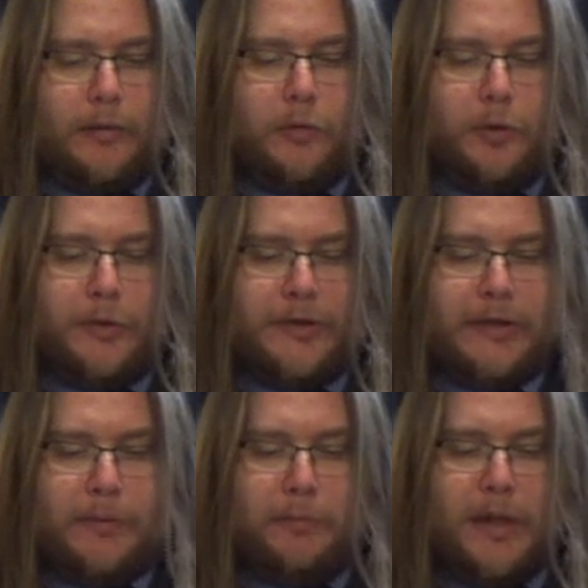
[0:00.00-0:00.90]

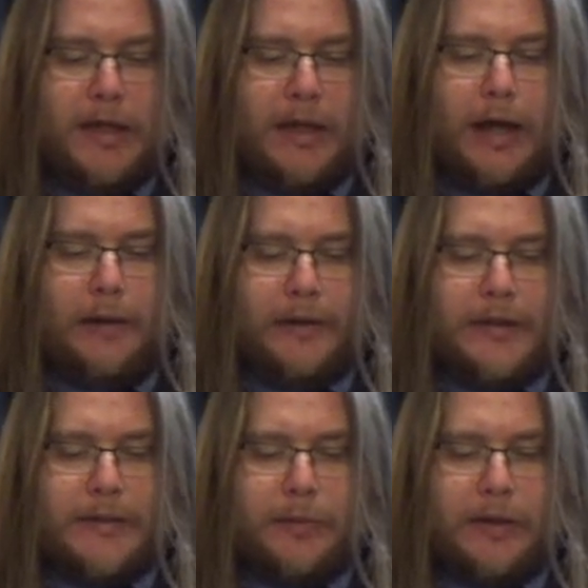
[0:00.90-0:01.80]
media
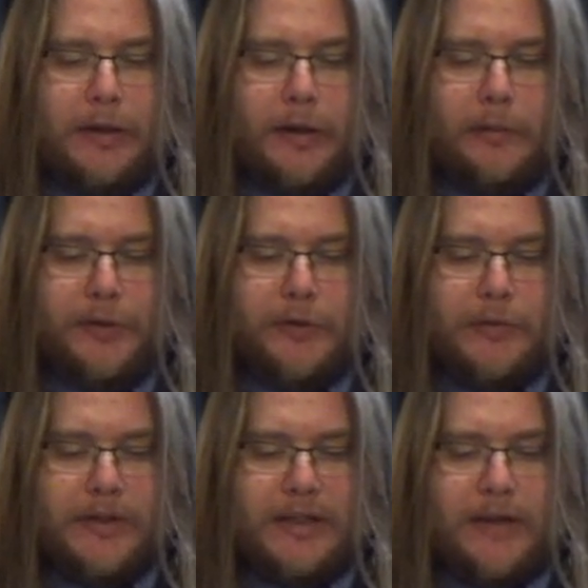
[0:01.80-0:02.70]
outlets be able to
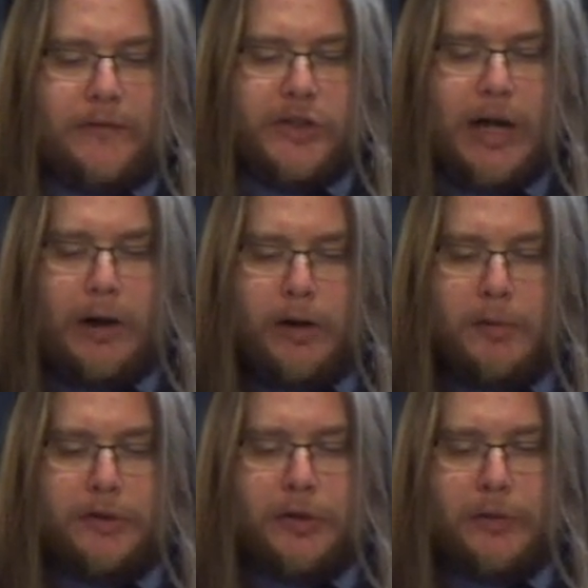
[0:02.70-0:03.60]
receive
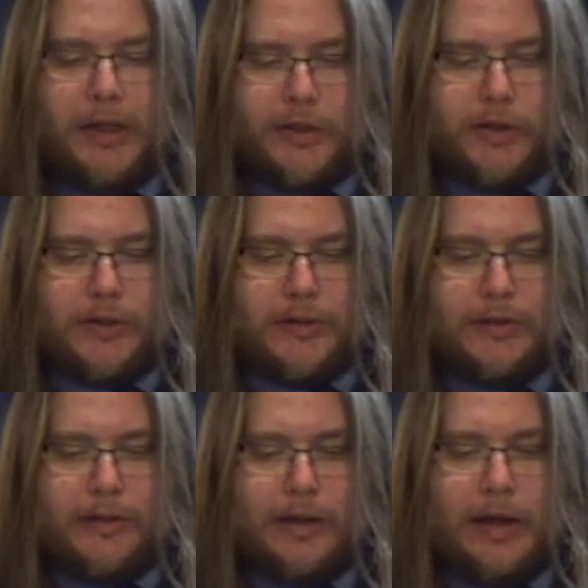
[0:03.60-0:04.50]
charitable
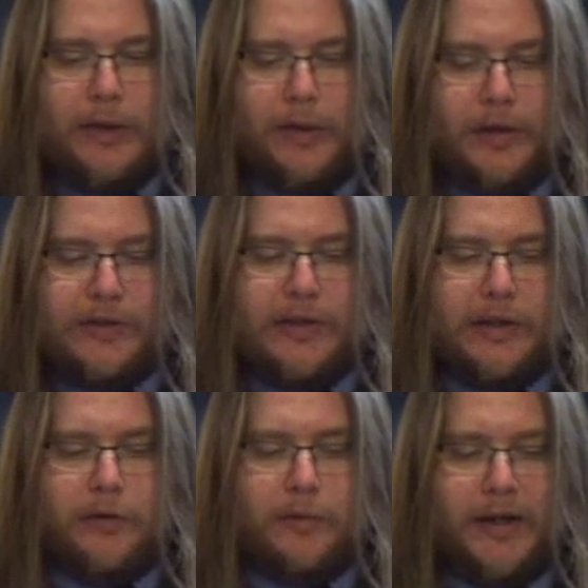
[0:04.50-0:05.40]
donations, and thus they
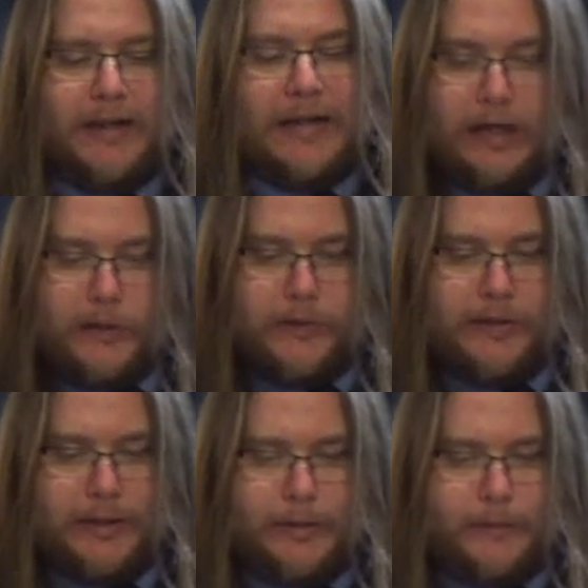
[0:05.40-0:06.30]
could write a tax
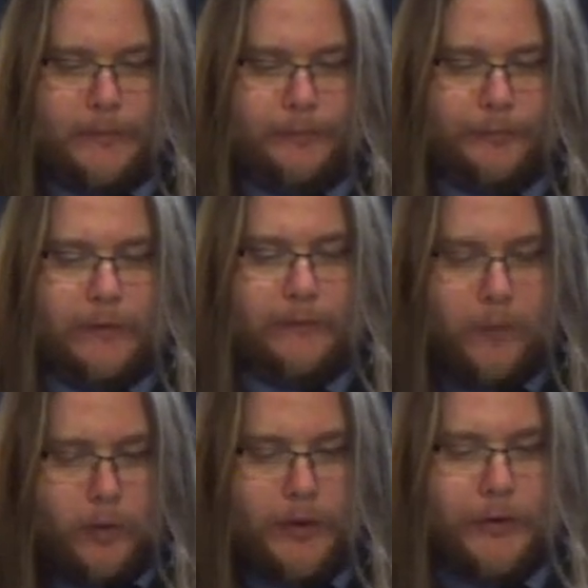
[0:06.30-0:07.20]
receipt
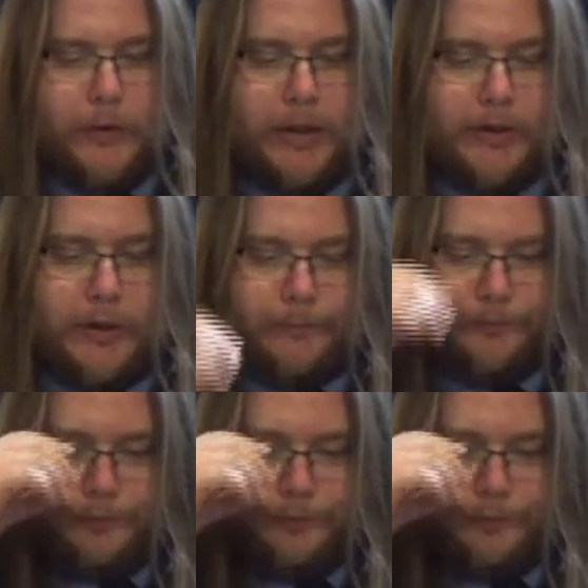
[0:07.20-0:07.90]
for the donation.